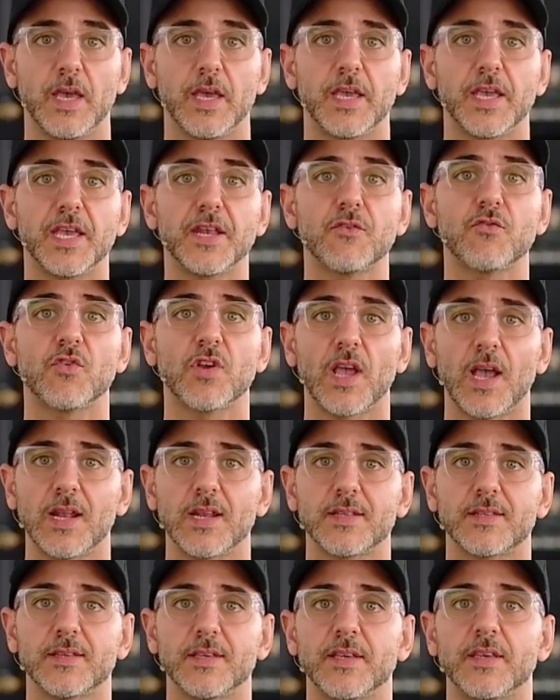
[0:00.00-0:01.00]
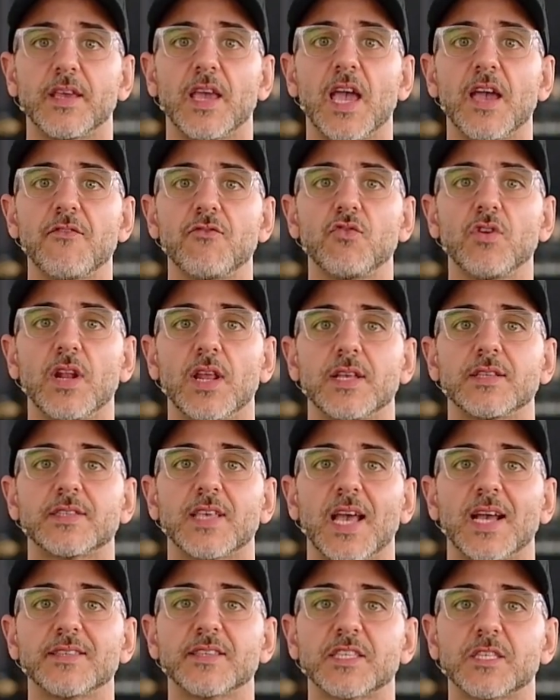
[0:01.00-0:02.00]
In reality, every lens
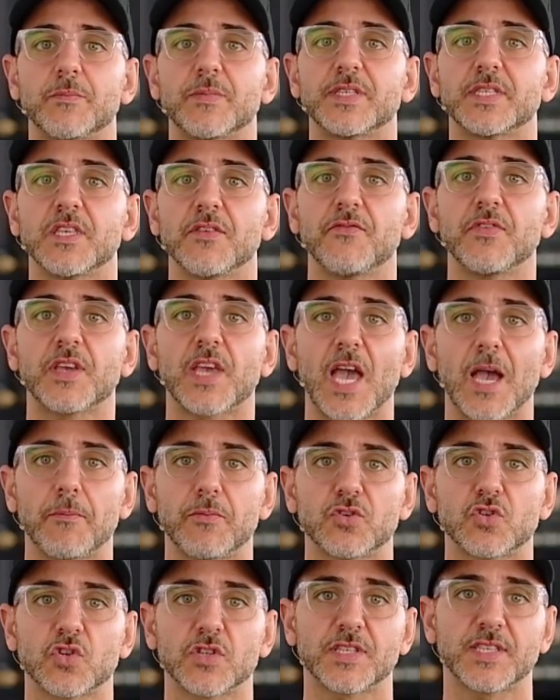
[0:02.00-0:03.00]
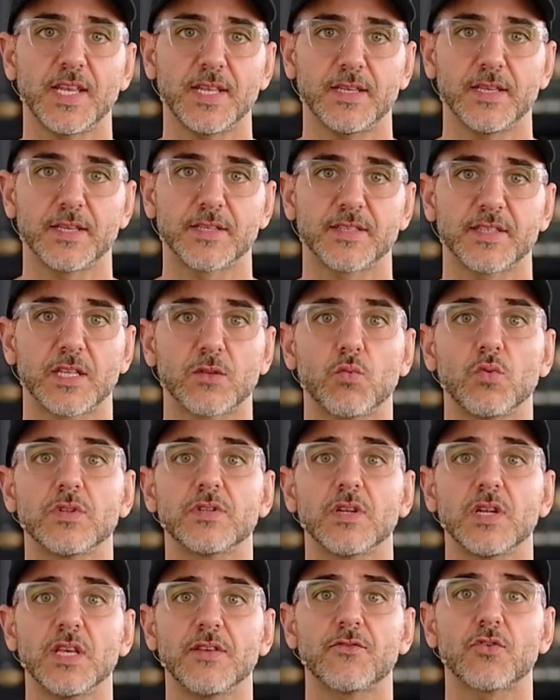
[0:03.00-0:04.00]
has a specific aperture settings that will
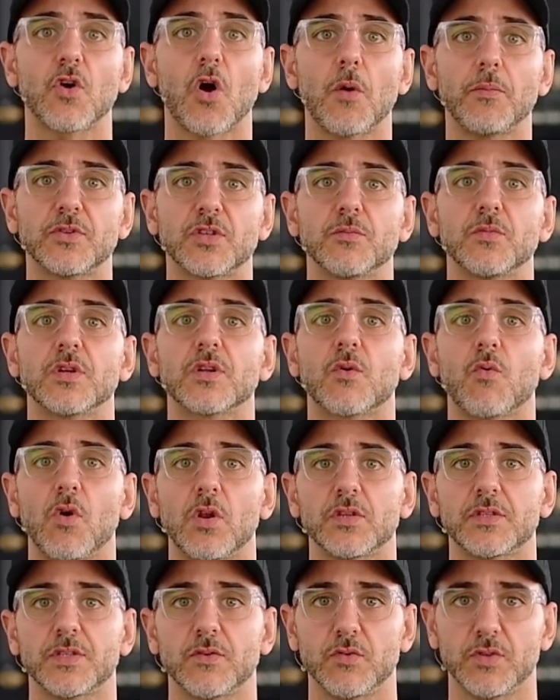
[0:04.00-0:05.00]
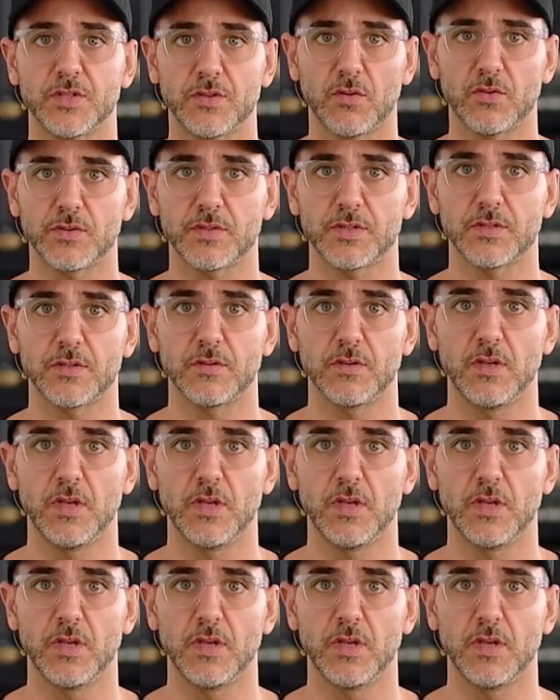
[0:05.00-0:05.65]
deliver optimal quality results,